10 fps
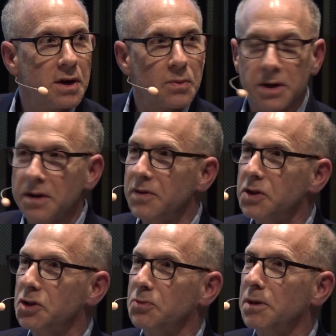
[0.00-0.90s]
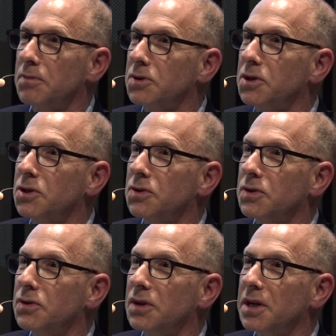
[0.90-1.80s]
What convinces people to do
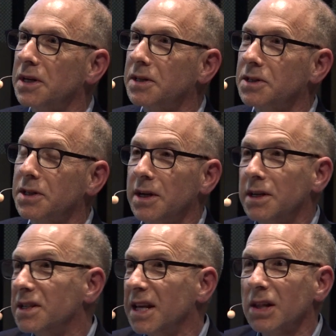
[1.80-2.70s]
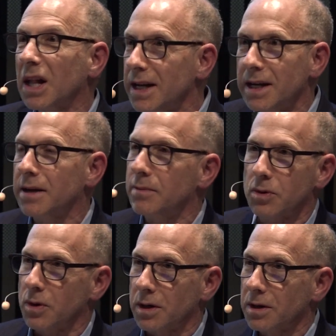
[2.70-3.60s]
new things is they like it
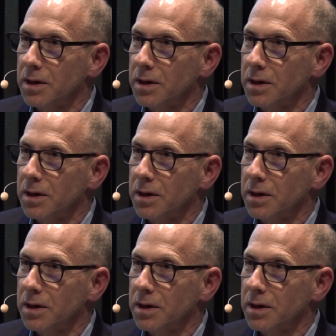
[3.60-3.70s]
more.